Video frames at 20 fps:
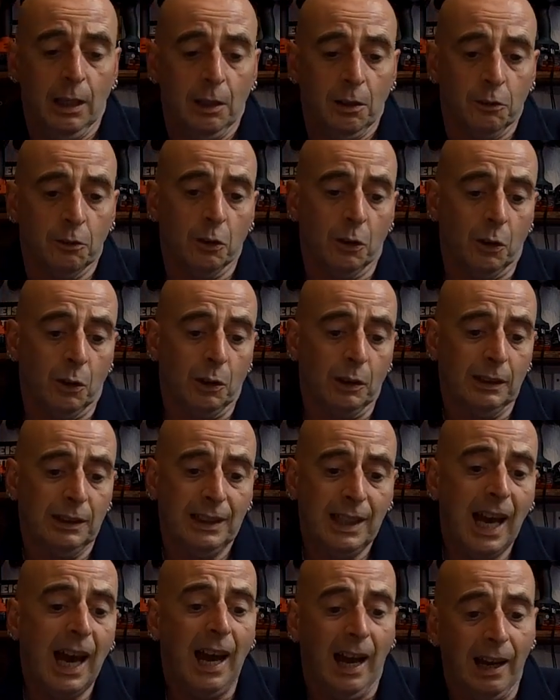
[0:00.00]
So
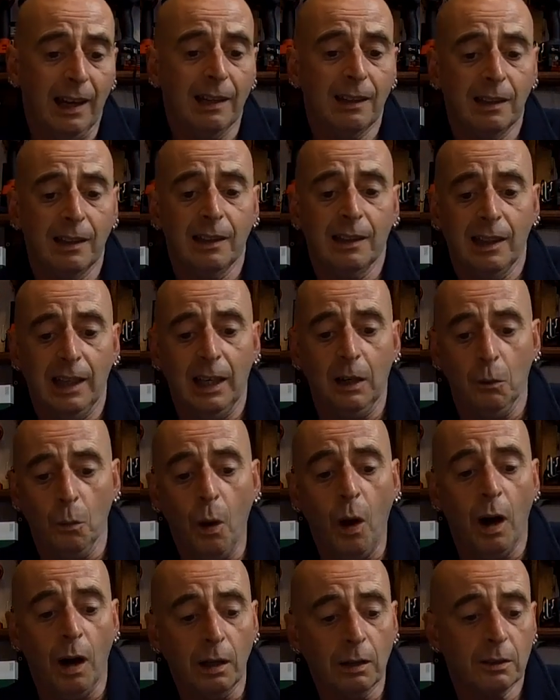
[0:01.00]
yeah, it
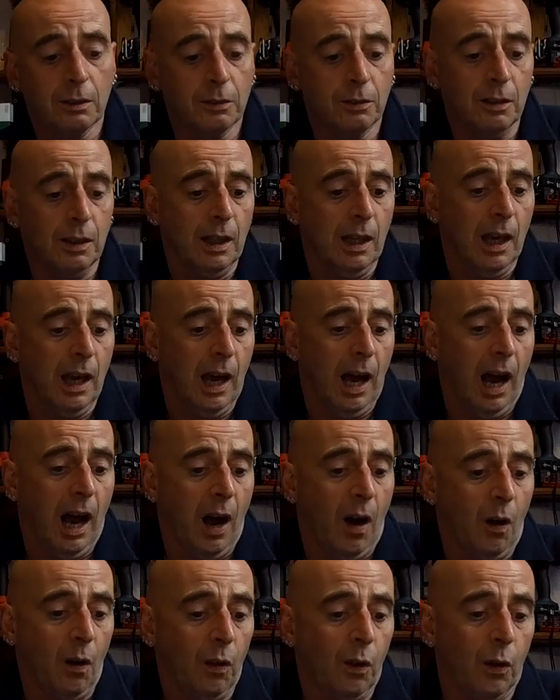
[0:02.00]
works,
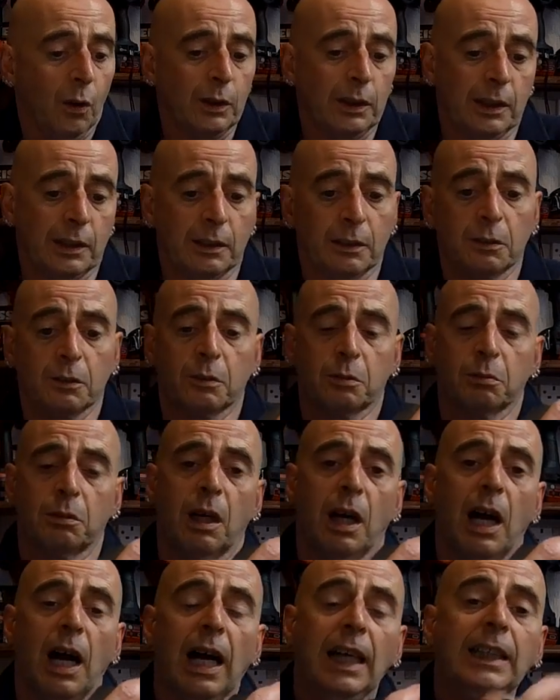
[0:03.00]
although your
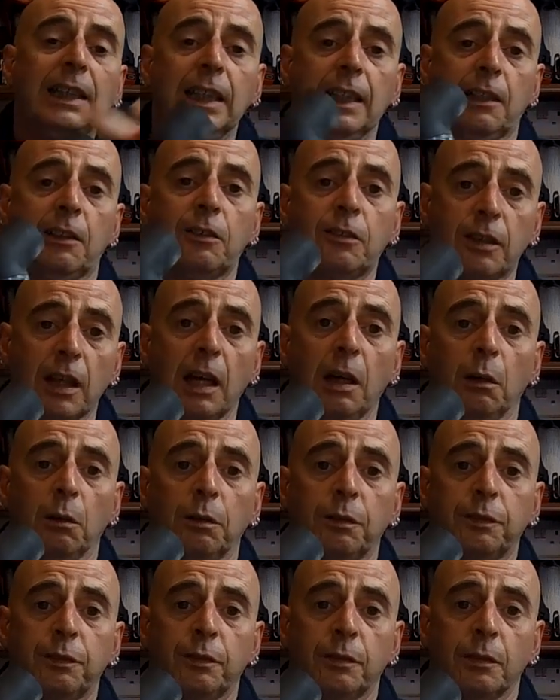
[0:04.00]
height
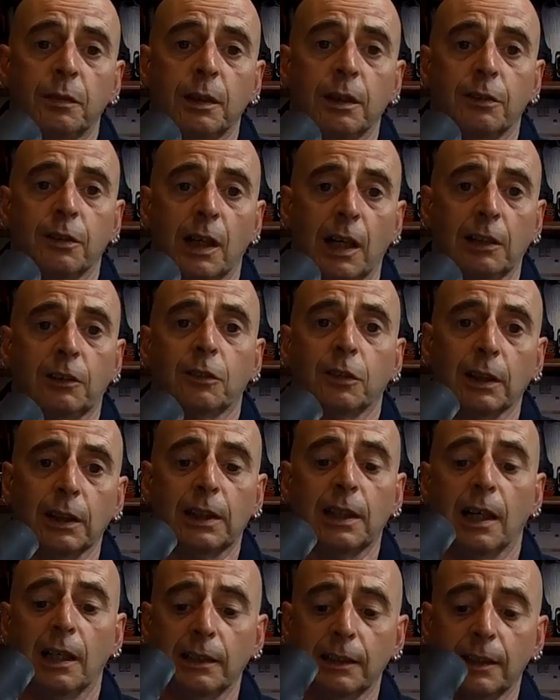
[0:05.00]
itself is actually
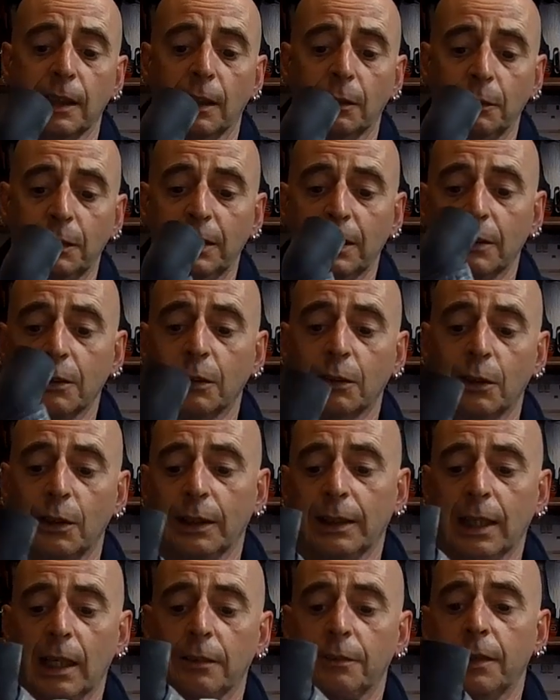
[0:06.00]
cut down. You're not
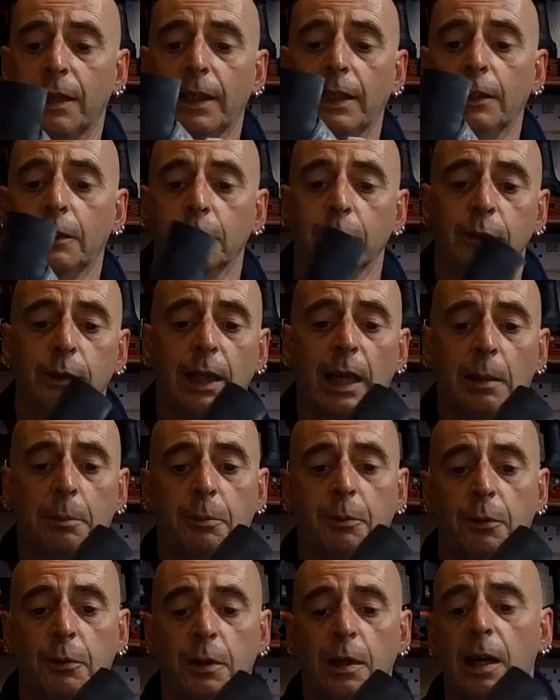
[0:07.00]
going to get a very good
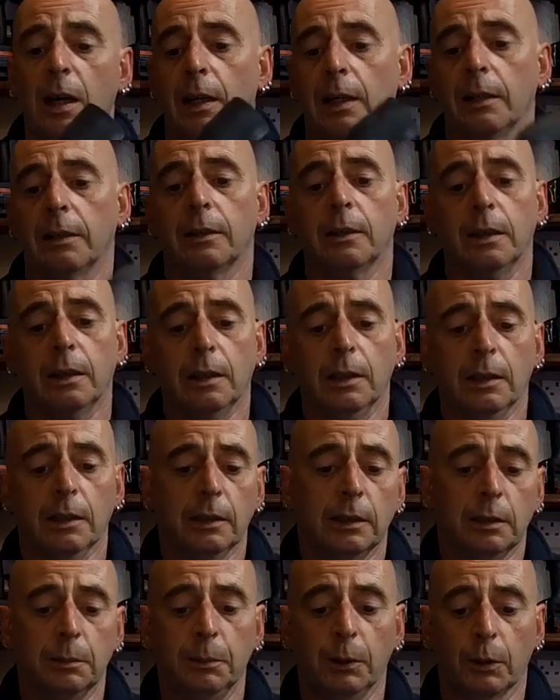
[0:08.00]
depth of cut,
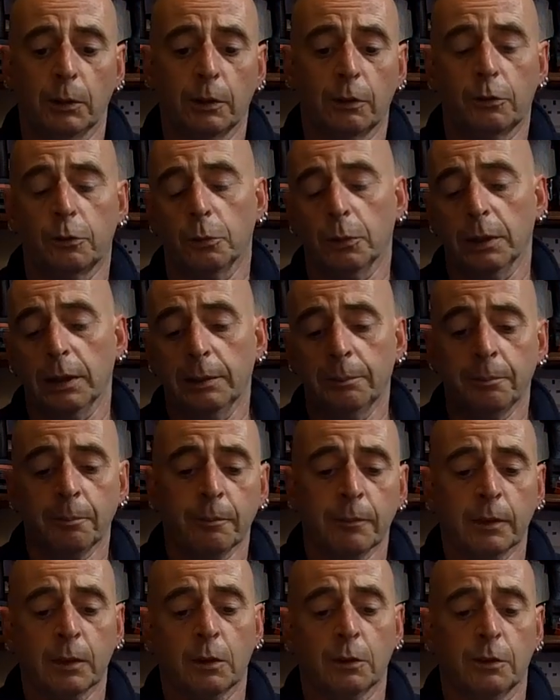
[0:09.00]
to be honest with you,
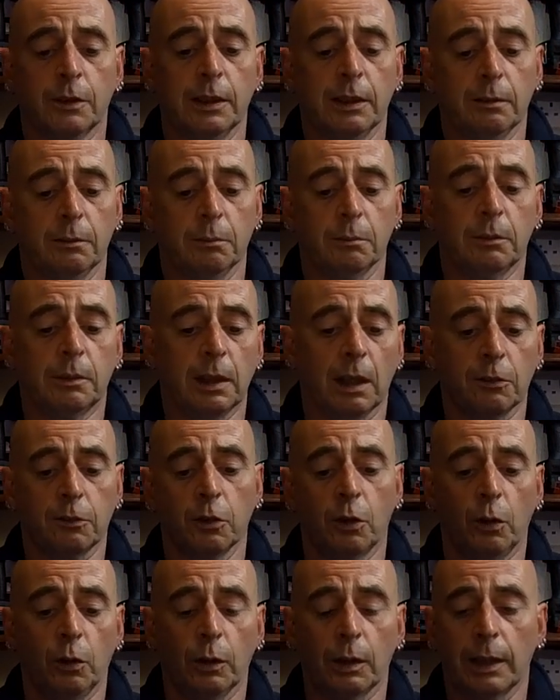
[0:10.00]
because it does
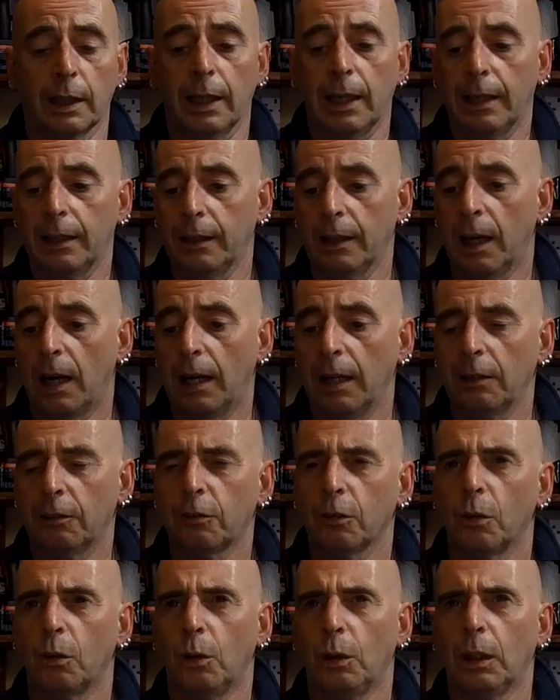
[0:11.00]
alter it, and that is
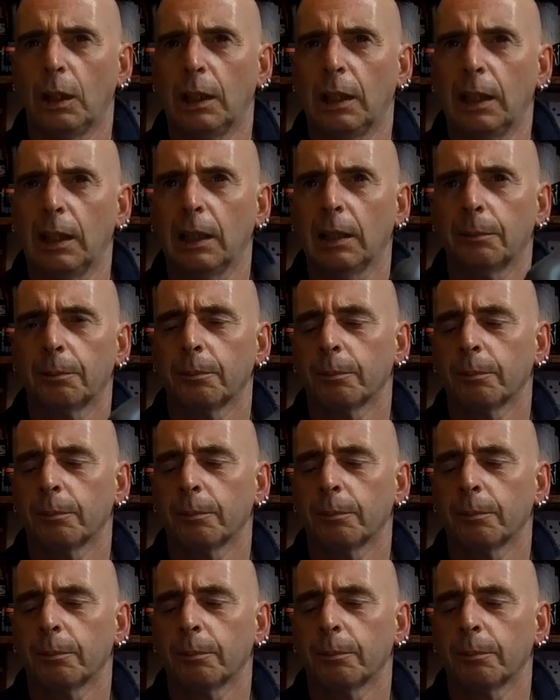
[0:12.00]
only,